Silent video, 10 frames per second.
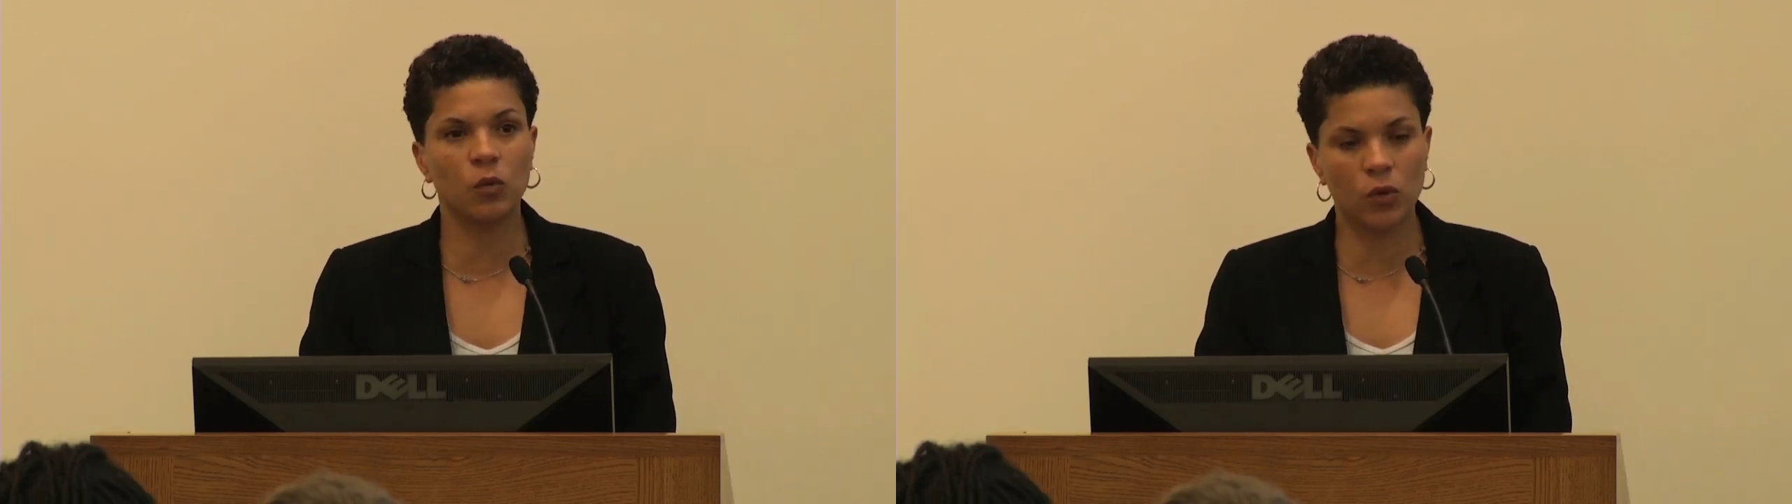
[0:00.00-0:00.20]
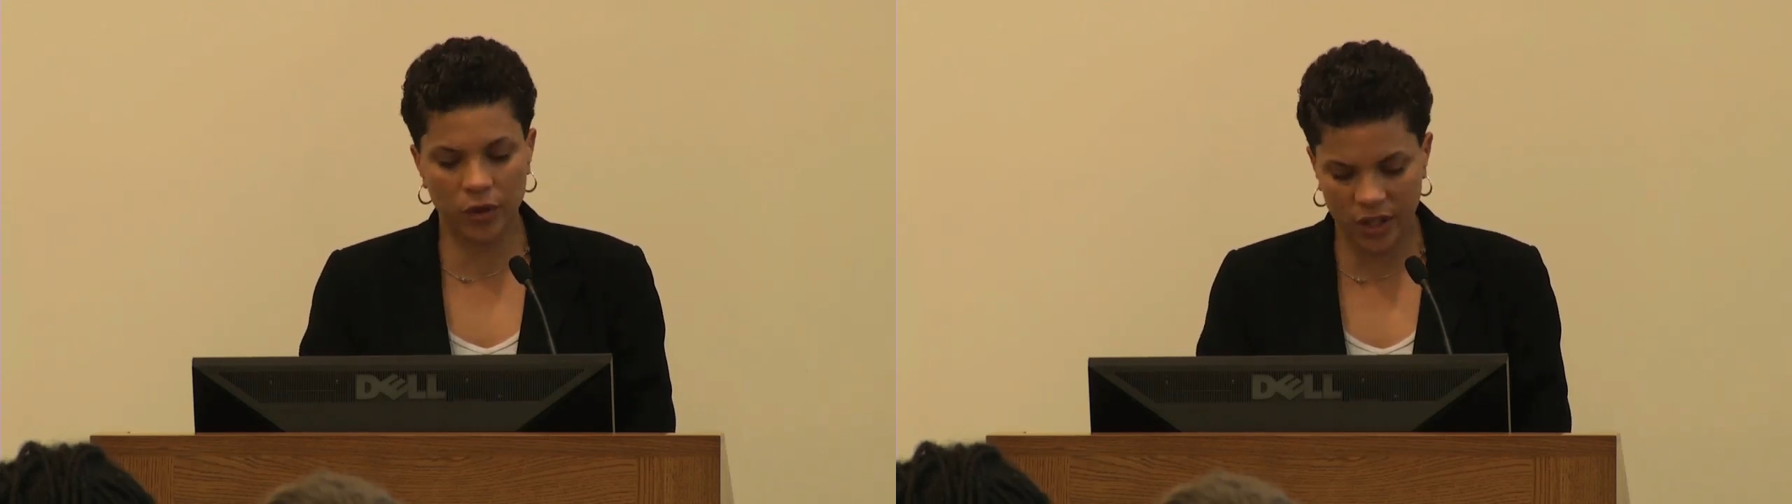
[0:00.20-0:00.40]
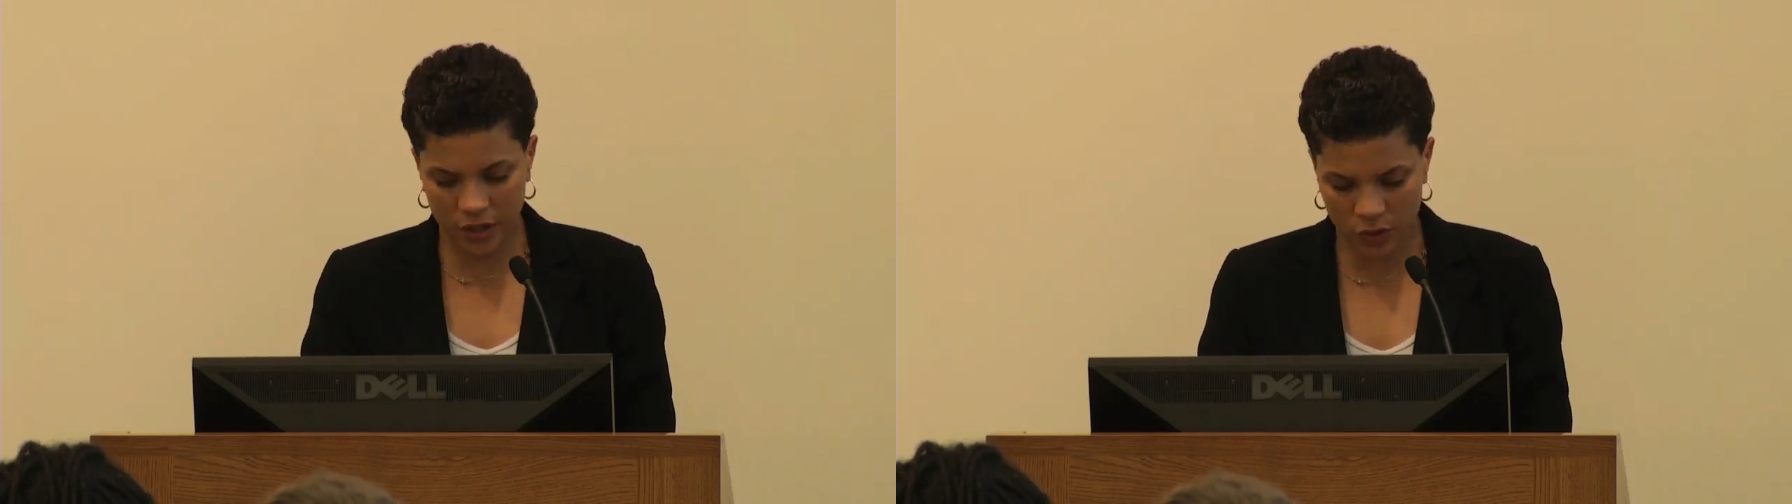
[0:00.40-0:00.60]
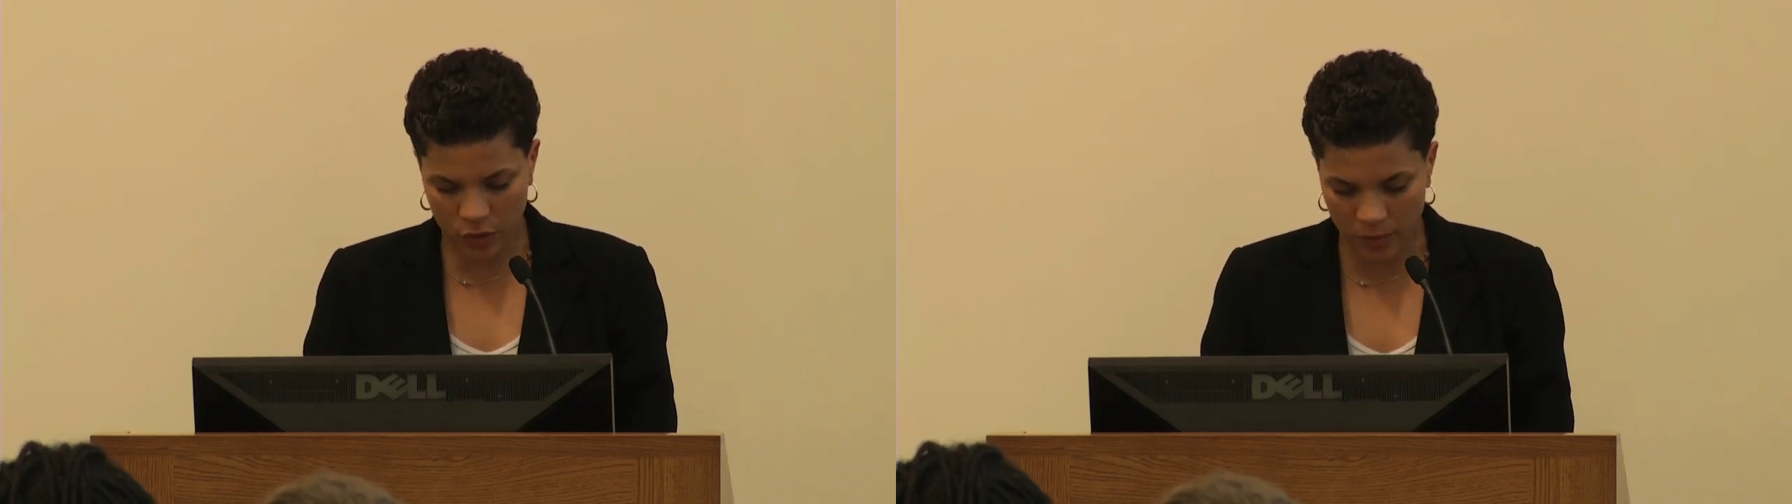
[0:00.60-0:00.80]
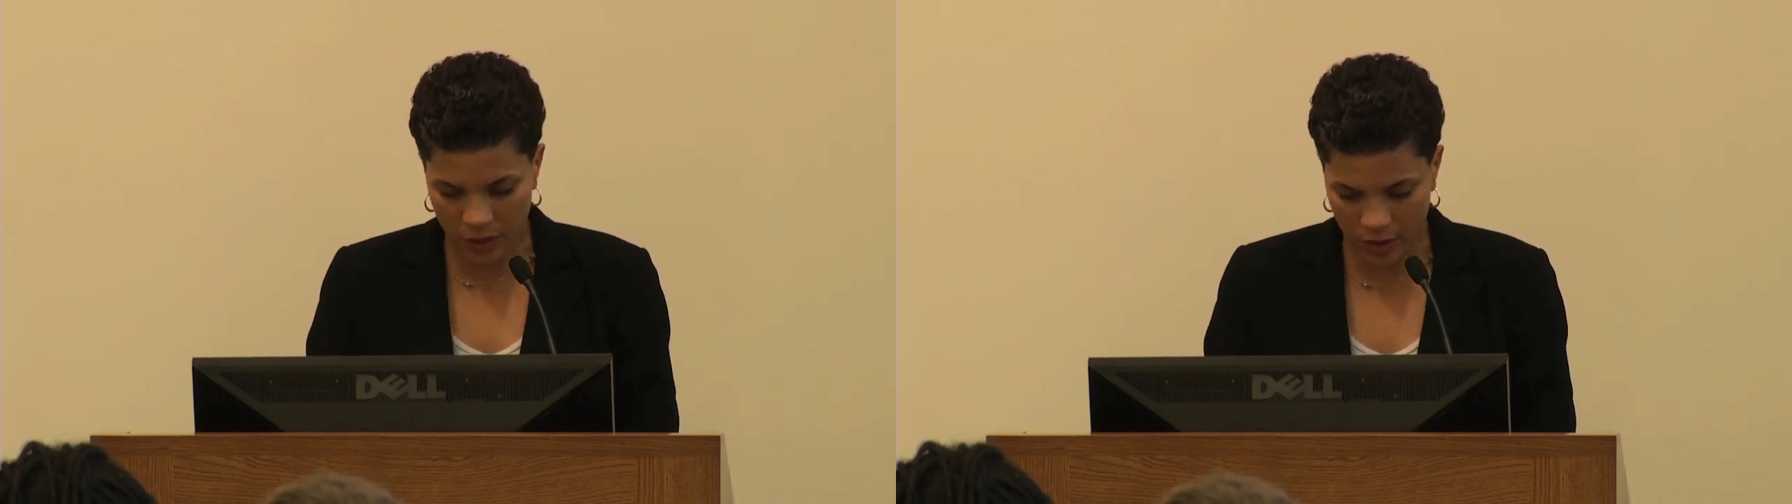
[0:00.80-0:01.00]
warning to
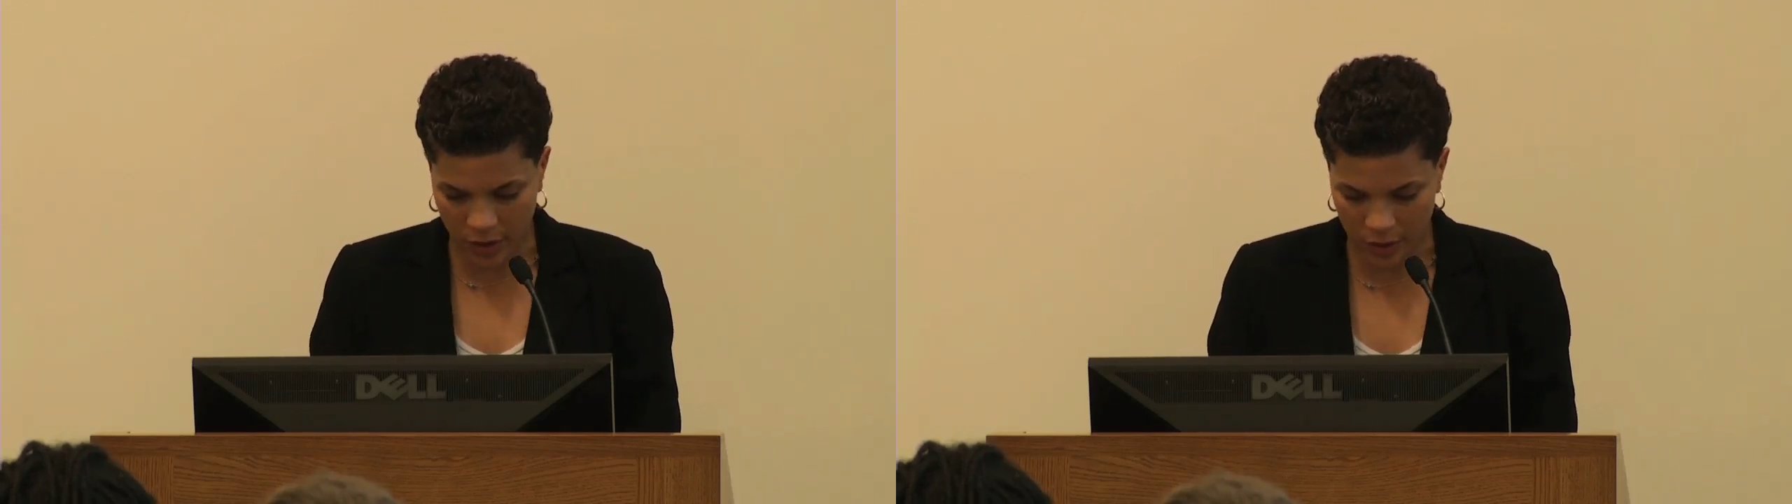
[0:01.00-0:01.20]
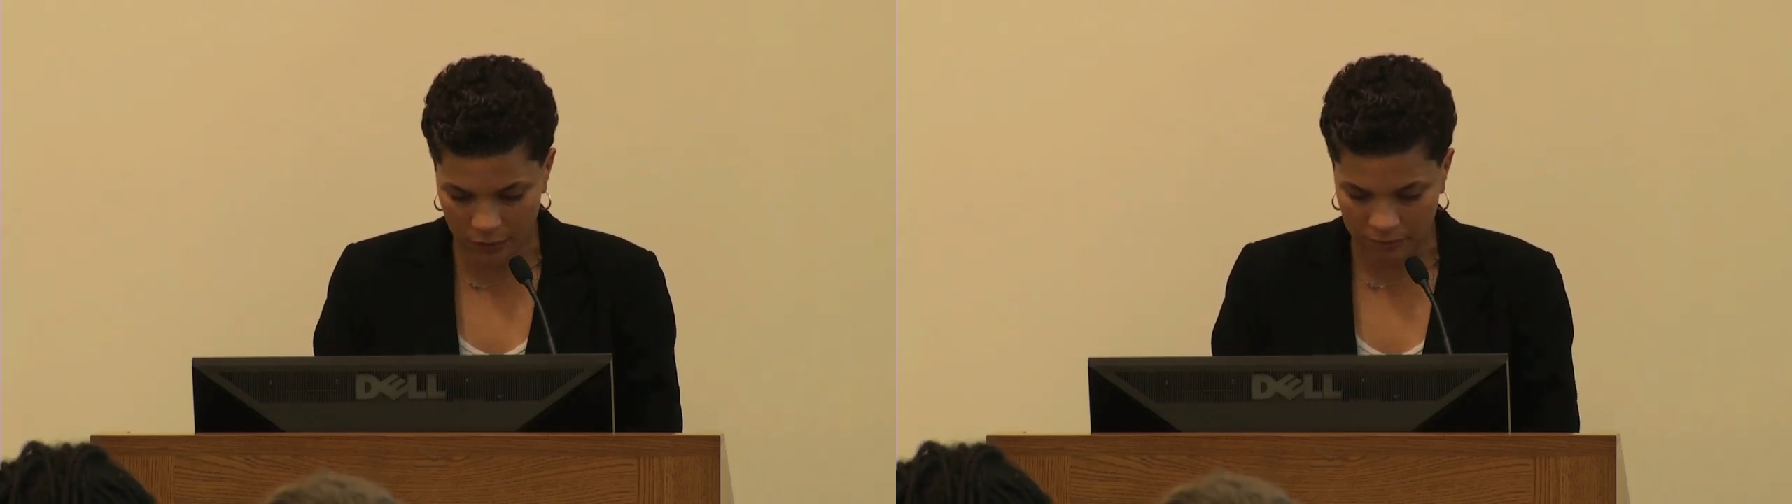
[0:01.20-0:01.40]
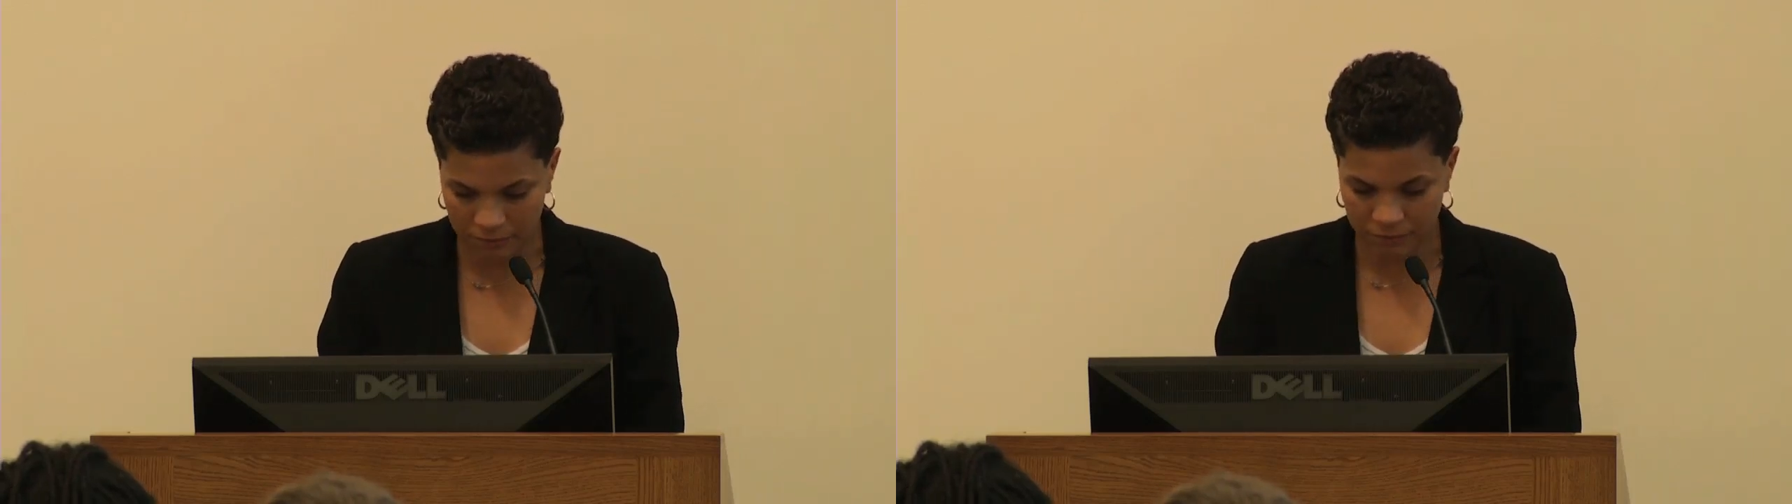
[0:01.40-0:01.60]
America.